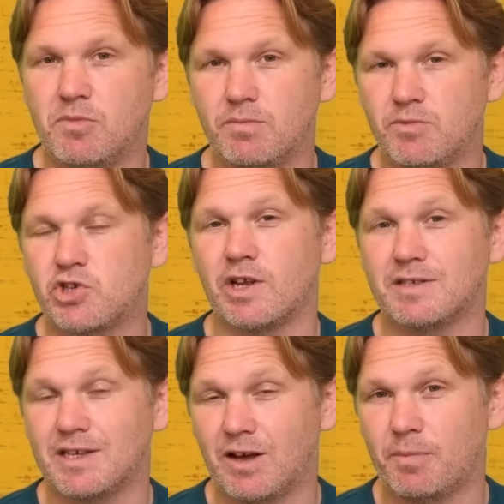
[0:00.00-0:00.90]

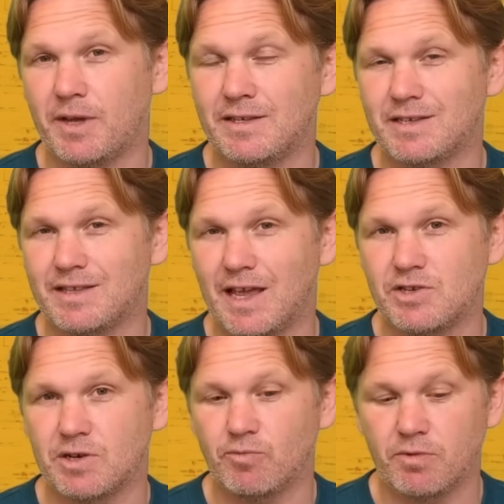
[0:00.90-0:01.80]
shunted up into the
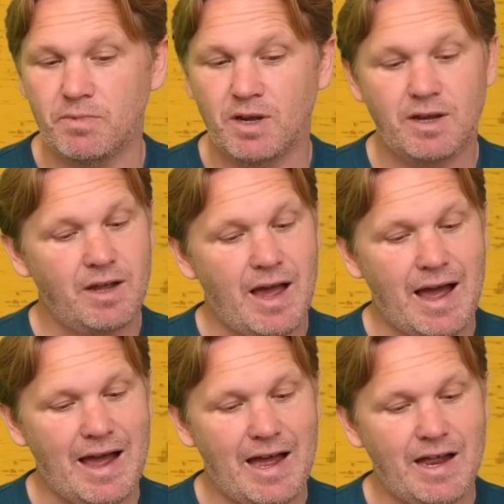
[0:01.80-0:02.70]
engine room.
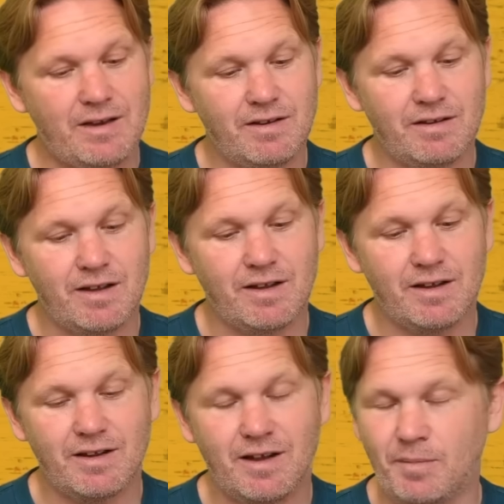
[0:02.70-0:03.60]
And
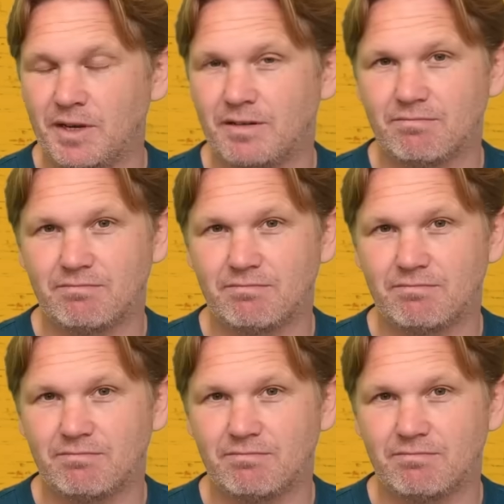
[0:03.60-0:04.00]
I mean,